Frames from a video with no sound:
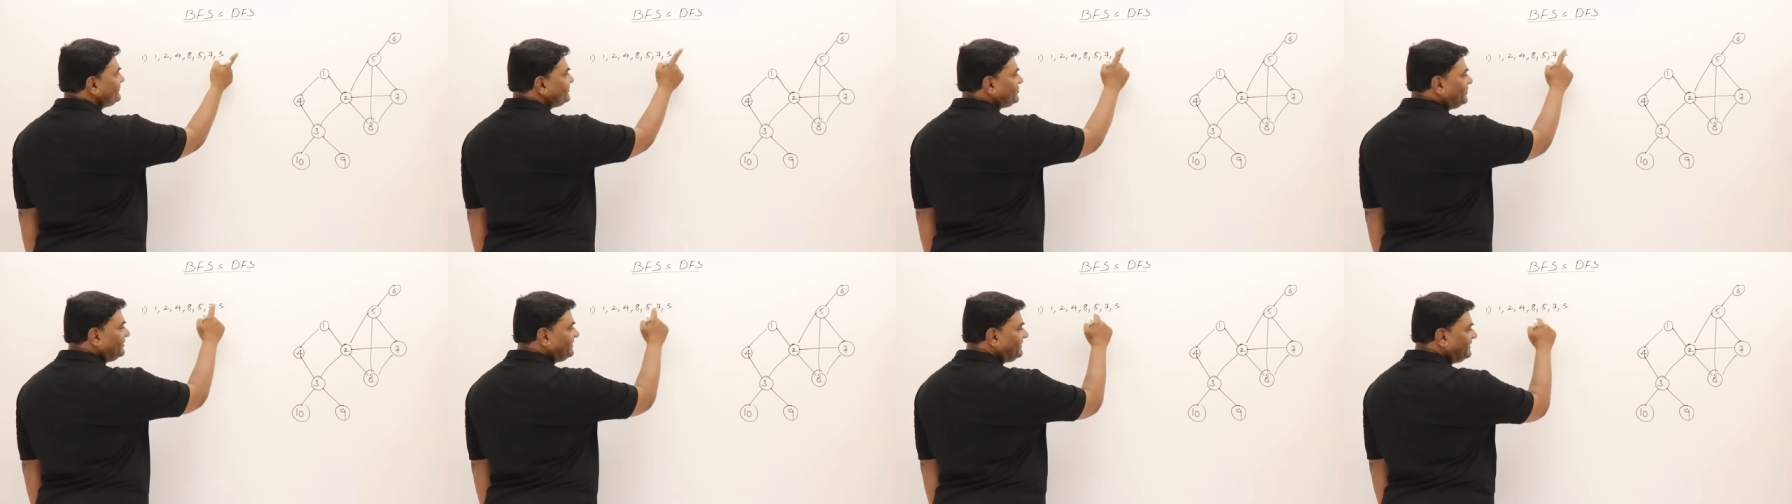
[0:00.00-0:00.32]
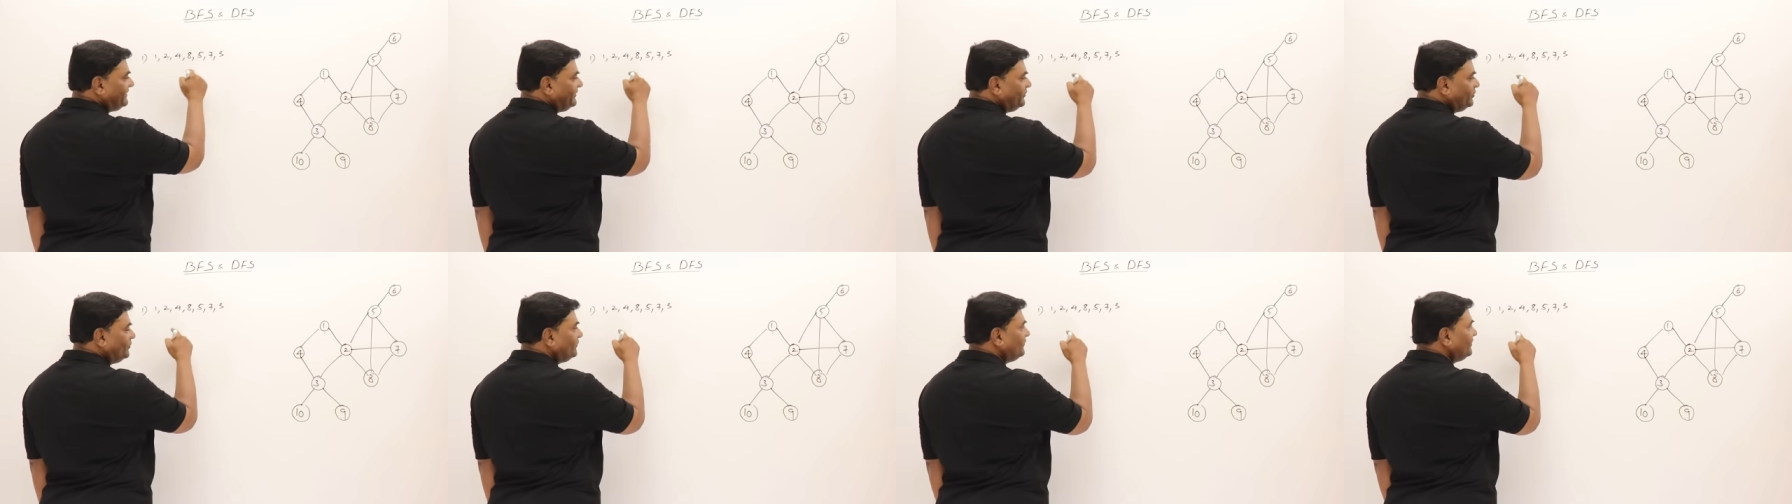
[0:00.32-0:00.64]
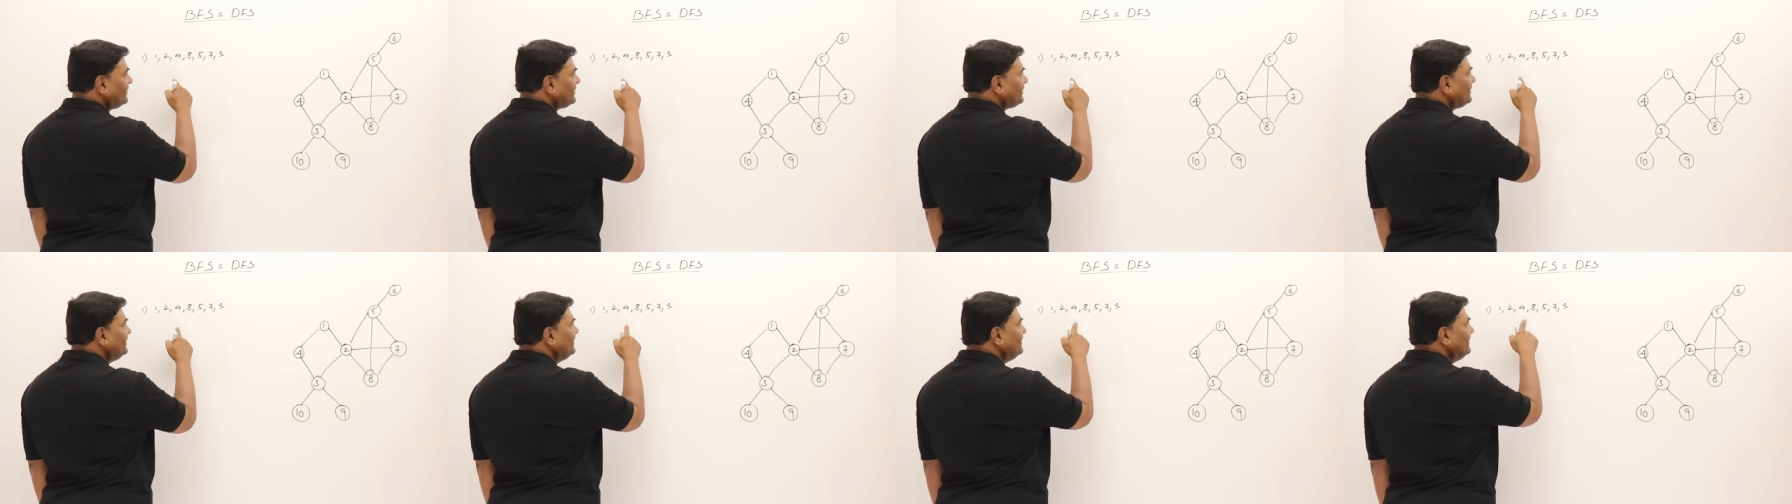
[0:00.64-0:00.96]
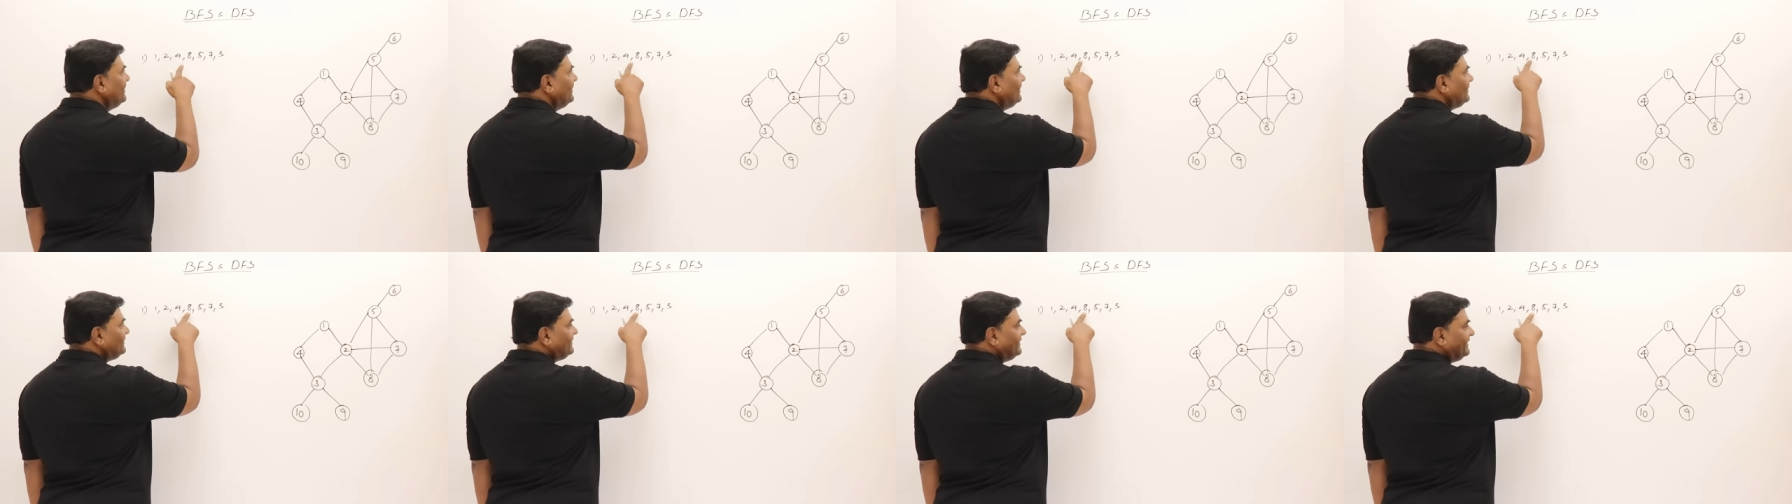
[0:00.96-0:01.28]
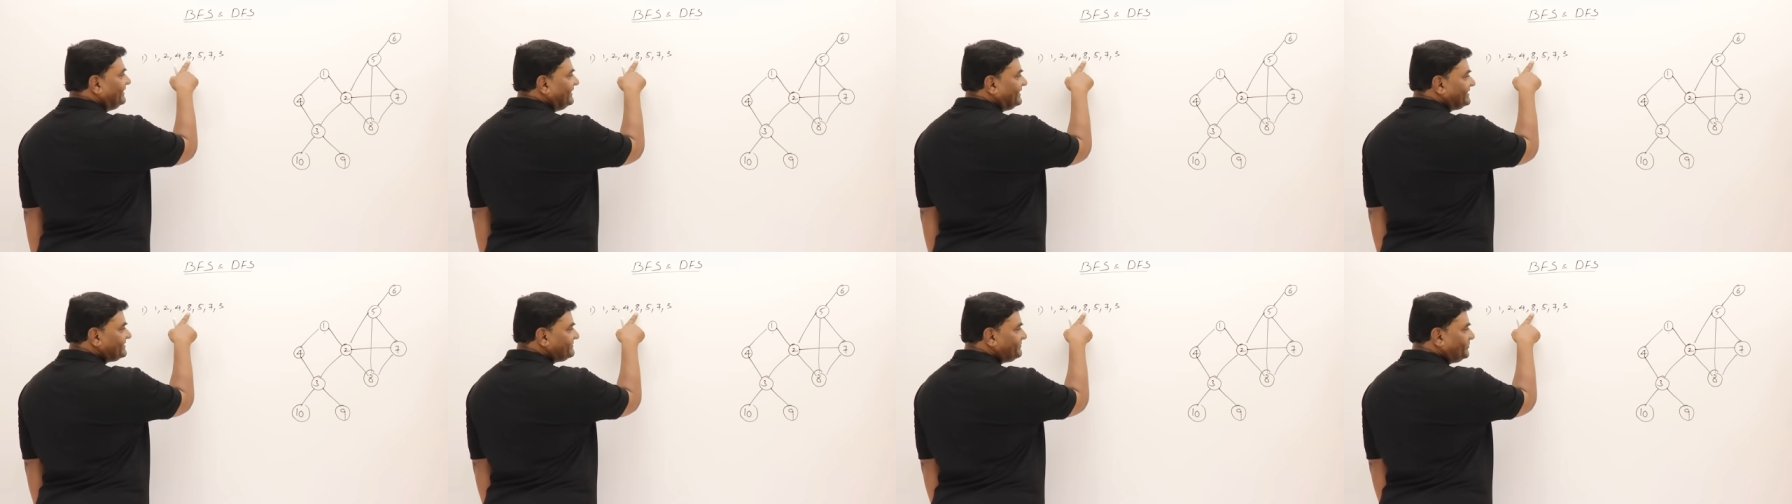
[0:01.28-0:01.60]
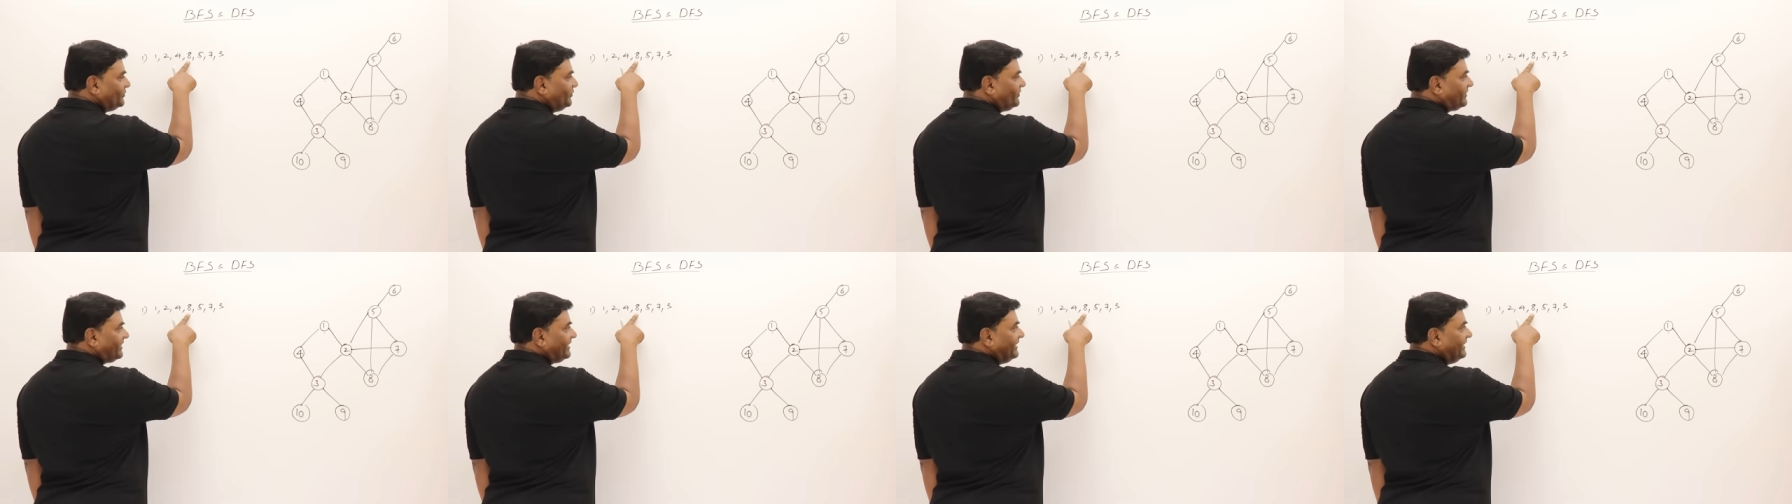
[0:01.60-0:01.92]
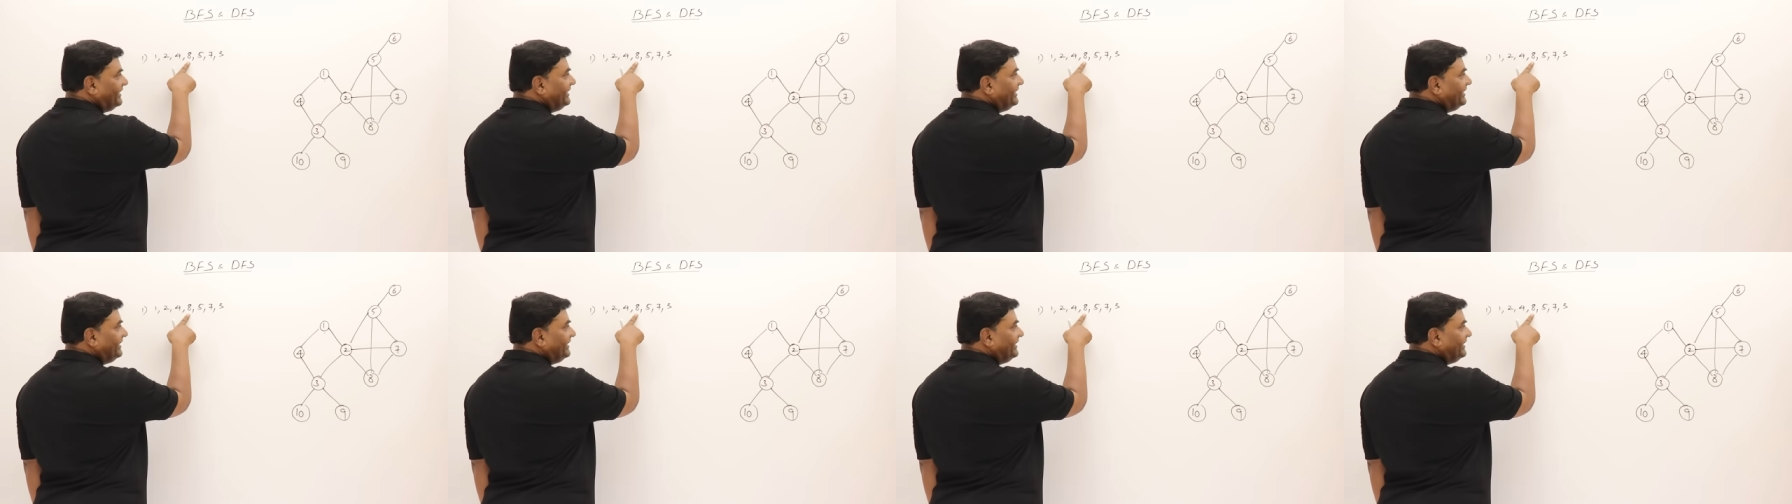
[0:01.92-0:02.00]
It's already over. Then explore